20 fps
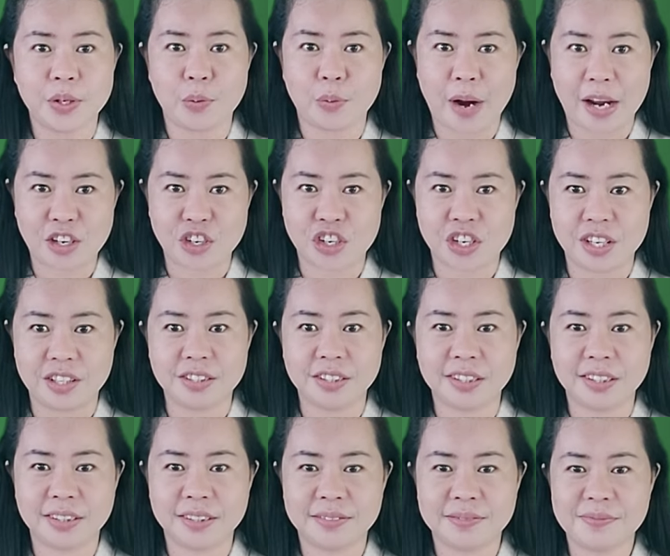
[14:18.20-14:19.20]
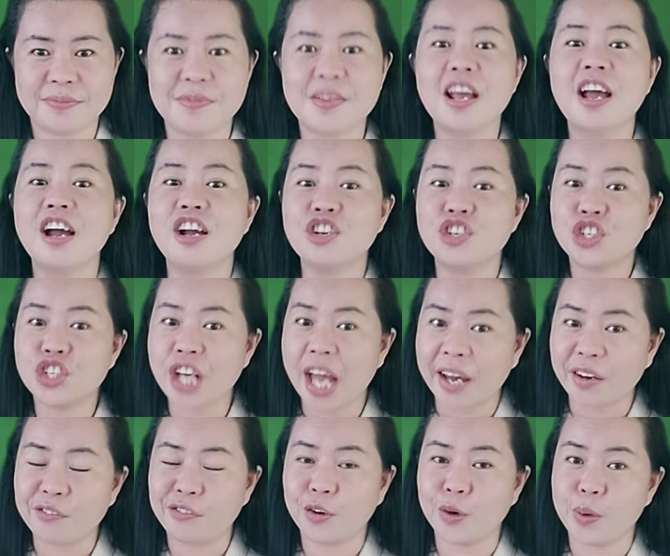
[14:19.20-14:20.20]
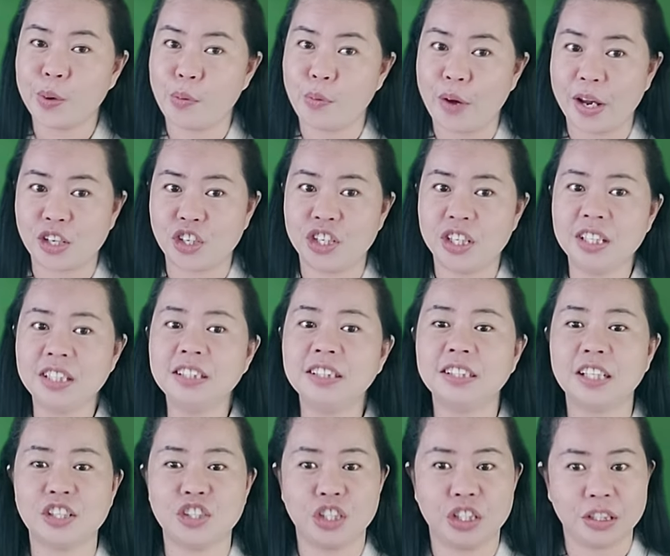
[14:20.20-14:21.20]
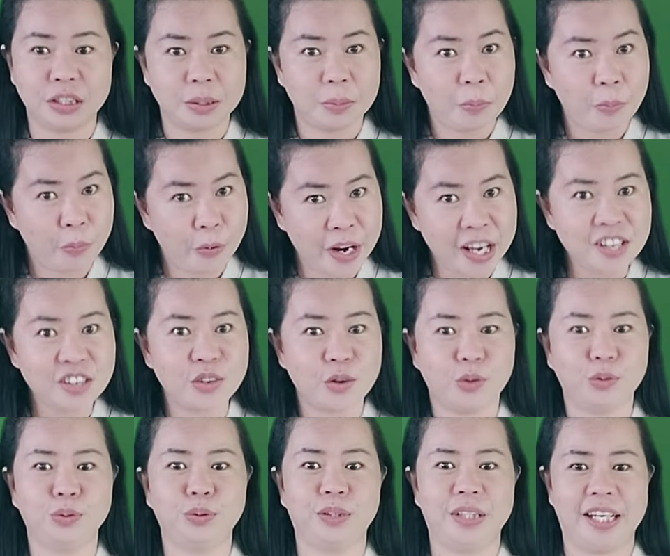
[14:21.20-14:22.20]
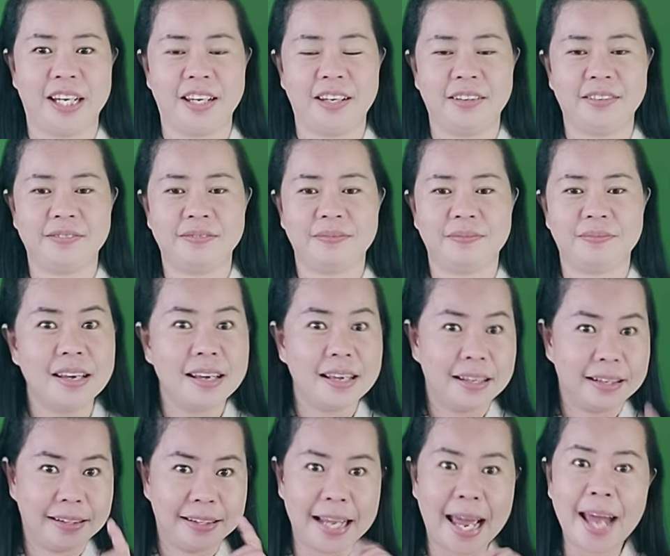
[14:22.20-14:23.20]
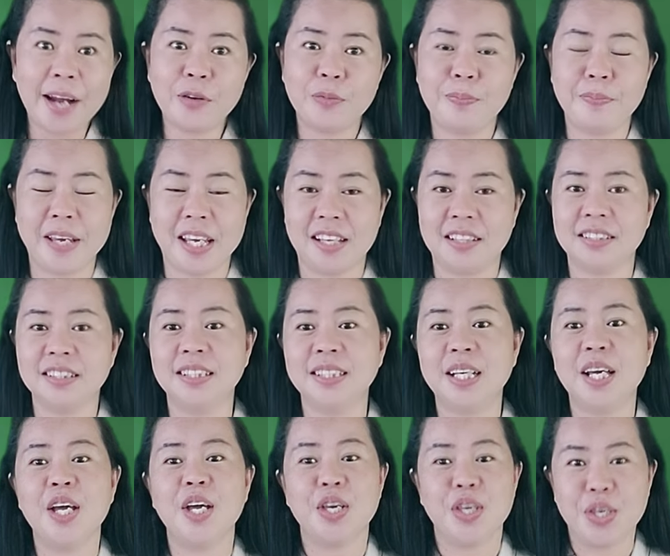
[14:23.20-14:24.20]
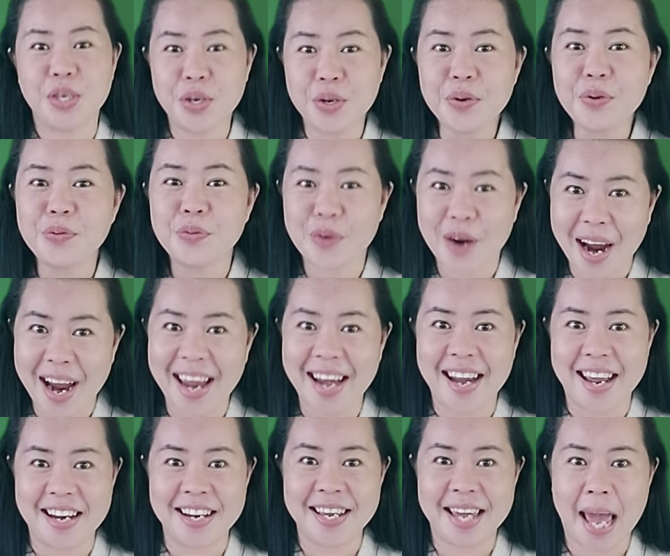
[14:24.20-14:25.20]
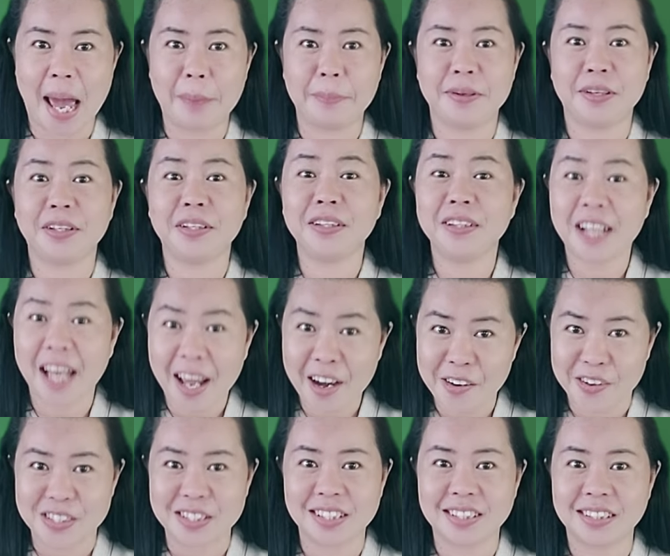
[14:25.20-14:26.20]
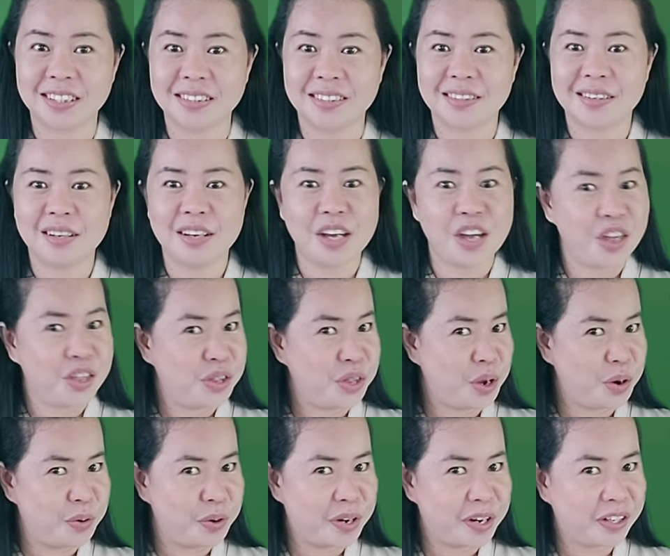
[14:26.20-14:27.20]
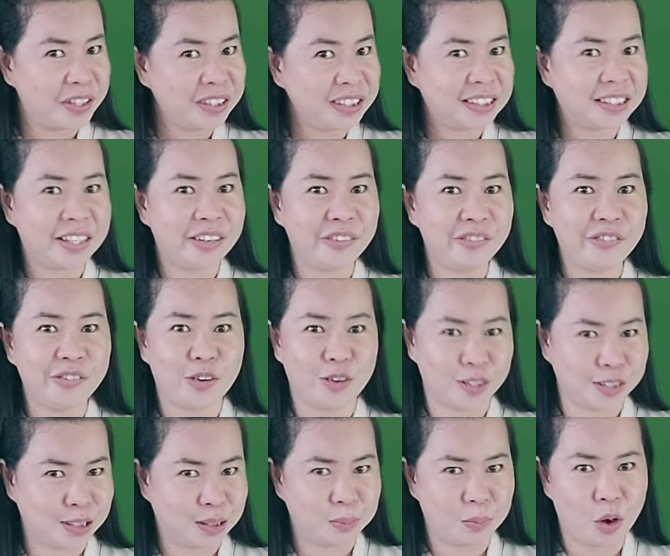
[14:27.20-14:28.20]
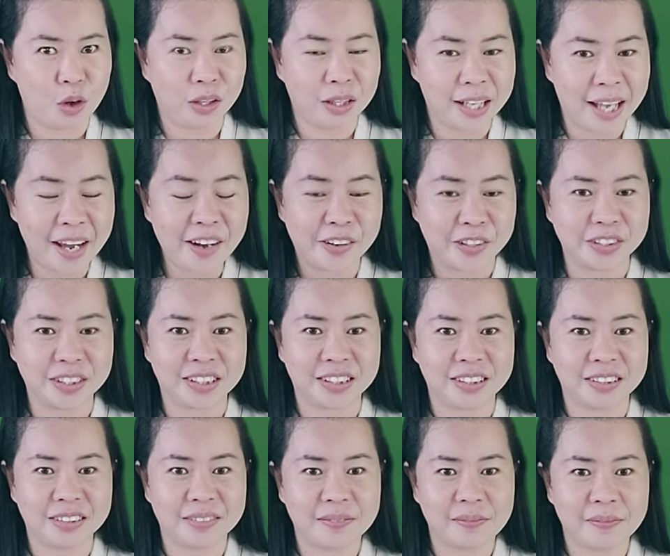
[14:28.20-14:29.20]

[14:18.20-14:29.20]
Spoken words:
directions. Check for directions such as print only. That means you write in capital letters, no cursive or small letters.